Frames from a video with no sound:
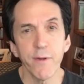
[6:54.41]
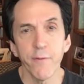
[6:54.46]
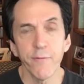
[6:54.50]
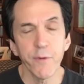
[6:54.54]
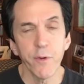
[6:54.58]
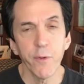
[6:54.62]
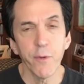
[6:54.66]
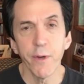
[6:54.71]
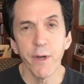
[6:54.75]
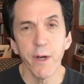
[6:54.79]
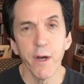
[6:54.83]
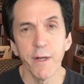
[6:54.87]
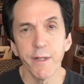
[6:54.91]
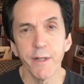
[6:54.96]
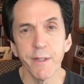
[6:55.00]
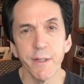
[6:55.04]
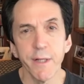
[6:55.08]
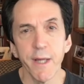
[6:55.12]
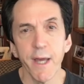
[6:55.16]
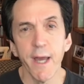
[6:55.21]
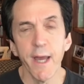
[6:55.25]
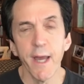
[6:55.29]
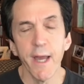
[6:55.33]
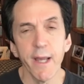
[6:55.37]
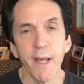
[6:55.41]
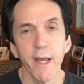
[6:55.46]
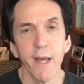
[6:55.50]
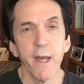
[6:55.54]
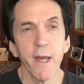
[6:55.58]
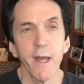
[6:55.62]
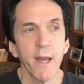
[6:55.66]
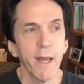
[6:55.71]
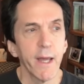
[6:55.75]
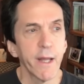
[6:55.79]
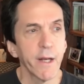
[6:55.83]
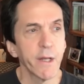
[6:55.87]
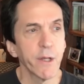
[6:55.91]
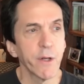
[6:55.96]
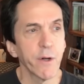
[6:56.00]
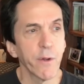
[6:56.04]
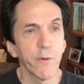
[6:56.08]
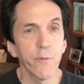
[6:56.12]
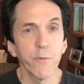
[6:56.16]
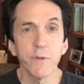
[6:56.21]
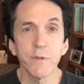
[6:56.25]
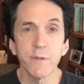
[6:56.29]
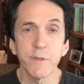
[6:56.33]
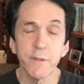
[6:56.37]
stuff going on today. And, you
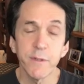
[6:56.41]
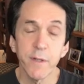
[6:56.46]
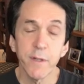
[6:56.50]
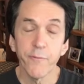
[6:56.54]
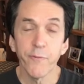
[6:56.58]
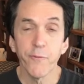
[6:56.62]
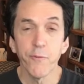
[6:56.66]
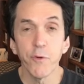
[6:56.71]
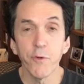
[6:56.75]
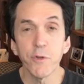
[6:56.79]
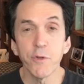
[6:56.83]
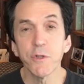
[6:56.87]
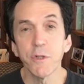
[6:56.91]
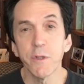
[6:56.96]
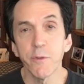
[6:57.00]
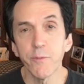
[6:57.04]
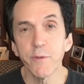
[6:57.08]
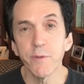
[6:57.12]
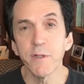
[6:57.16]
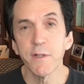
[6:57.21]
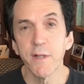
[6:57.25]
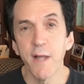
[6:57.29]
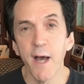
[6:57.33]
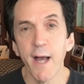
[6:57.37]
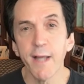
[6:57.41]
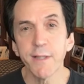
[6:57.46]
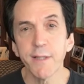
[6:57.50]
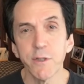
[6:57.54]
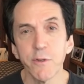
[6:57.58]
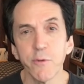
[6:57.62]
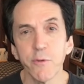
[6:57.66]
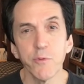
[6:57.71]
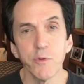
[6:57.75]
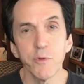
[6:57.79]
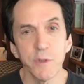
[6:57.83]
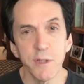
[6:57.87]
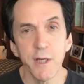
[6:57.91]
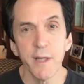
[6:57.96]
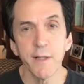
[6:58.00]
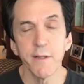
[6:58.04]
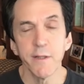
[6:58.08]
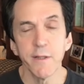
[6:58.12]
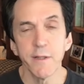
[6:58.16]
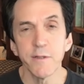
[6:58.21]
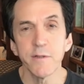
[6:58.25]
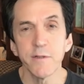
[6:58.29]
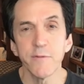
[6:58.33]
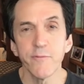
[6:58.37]
know, there was, unfortunately, it was a Nazi who
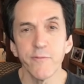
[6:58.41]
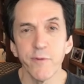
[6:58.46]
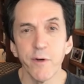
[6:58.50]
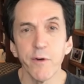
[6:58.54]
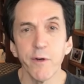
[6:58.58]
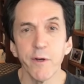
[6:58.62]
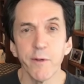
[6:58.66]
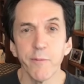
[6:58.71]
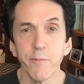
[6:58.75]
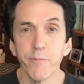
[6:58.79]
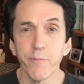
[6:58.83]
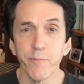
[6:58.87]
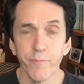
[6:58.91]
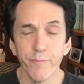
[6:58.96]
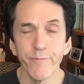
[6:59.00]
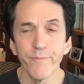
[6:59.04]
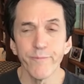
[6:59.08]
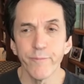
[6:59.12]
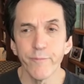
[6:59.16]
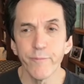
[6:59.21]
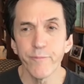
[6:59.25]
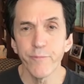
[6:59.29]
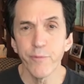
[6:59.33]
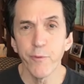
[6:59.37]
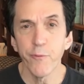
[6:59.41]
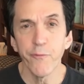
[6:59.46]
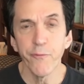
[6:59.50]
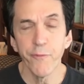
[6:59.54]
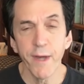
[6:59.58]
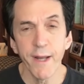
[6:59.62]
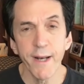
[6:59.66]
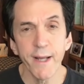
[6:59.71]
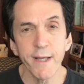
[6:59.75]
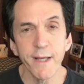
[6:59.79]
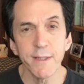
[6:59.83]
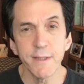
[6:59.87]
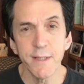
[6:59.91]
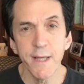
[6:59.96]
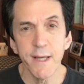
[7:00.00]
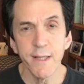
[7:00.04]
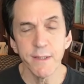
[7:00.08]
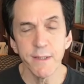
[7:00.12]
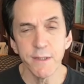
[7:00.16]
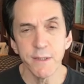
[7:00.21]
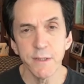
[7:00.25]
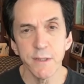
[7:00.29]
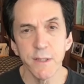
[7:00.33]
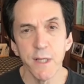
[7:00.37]
said this very prophetic
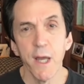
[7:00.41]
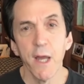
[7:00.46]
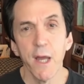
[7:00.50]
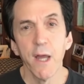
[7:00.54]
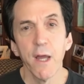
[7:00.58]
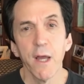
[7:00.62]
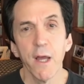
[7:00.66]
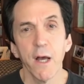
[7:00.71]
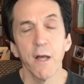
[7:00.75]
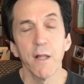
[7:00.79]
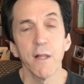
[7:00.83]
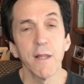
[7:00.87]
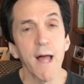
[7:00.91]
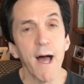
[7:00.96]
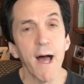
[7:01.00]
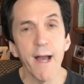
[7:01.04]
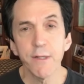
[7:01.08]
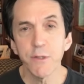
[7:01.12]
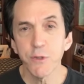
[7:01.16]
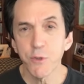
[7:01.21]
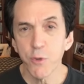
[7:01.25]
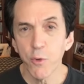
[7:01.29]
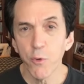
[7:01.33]
sentence a lie